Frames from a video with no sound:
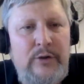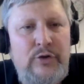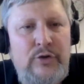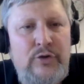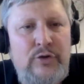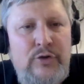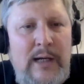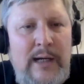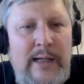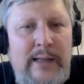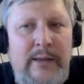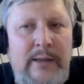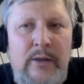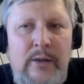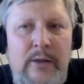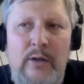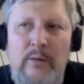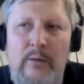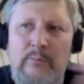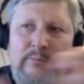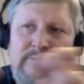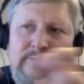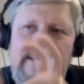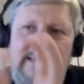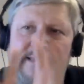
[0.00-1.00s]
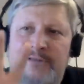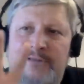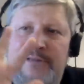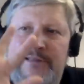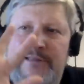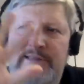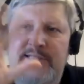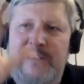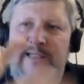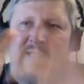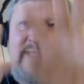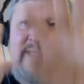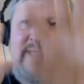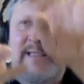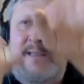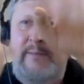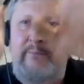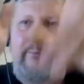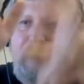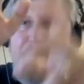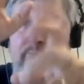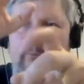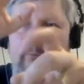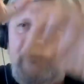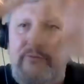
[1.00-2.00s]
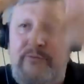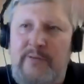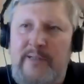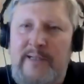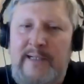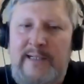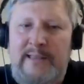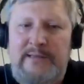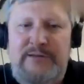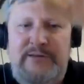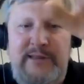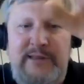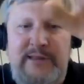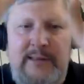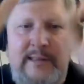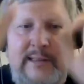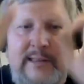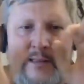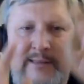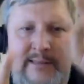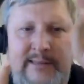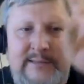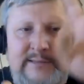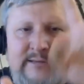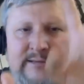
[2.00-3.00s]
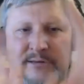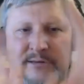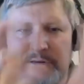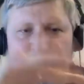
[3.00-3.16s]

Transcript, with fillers: trichomes that just keep branching like this,